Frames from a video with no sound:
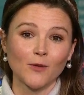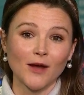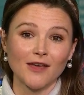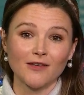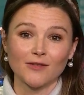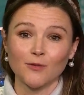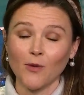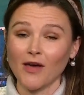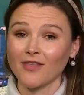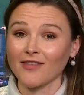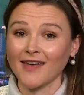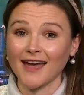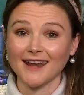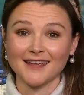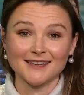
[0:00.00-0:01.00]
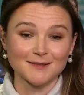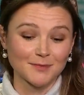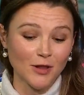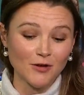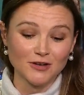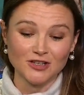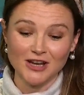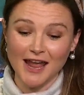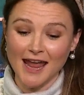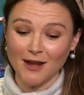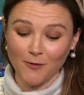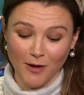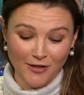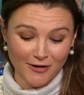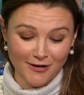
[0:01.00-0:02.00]
with whether that is blockchain,
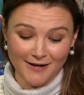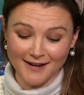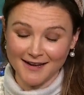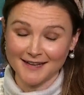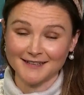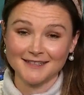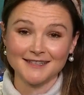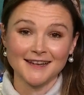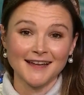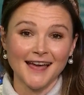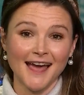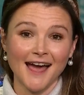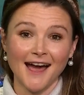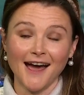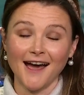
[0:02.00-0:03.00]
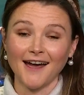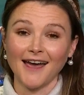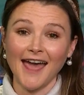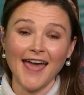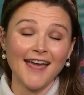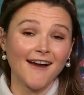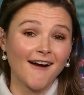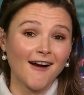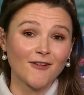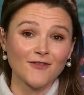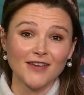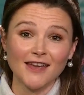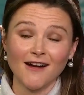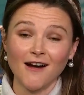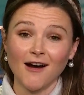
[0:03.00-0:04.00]
whether it is uh, AR,
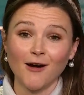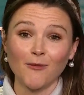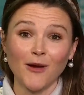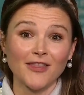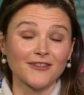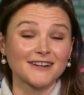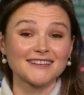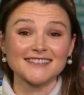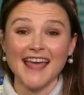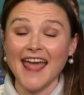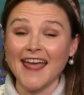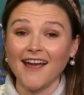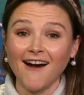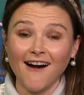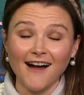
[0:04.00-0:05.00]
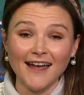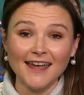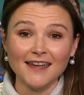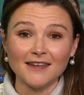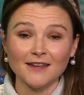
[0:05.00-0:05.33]
VR, whether it's AI.